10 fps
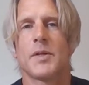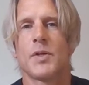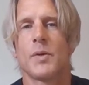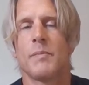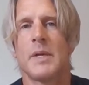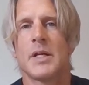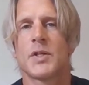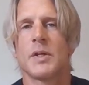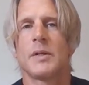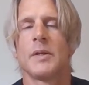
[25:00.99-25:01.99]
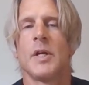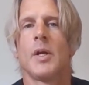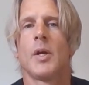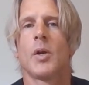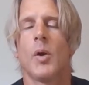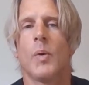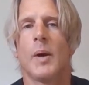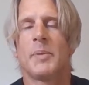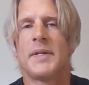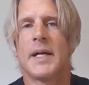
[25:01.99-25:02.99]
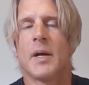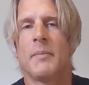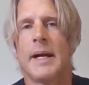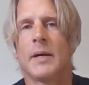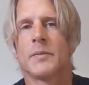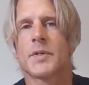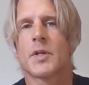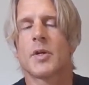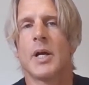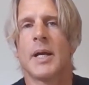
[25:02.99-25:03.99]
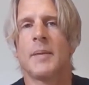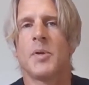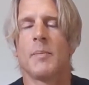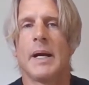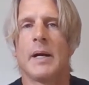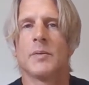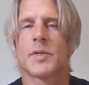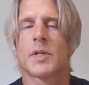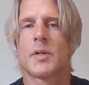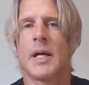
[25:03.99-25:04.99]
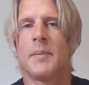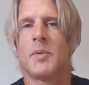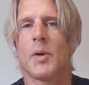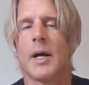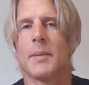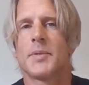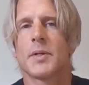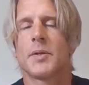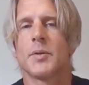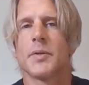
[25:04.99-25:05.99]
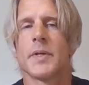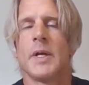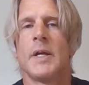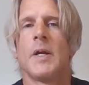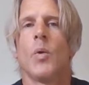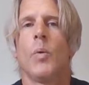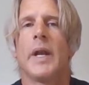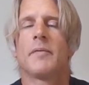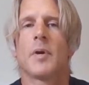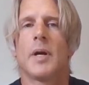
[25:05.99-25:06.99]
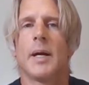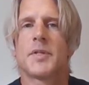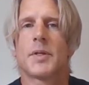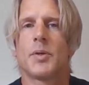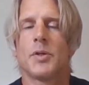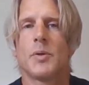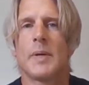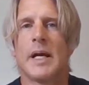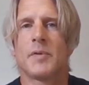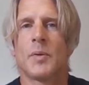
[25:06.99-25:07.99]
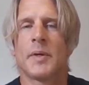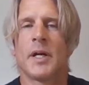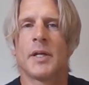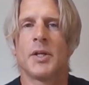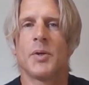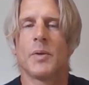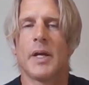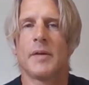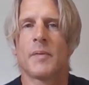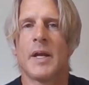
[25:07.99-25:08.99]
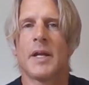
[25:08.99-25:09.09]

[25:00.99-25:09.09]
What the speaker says: is your mission. Go up and down mountains, climb your obstacles. Whatever obstacle you have going on in your life right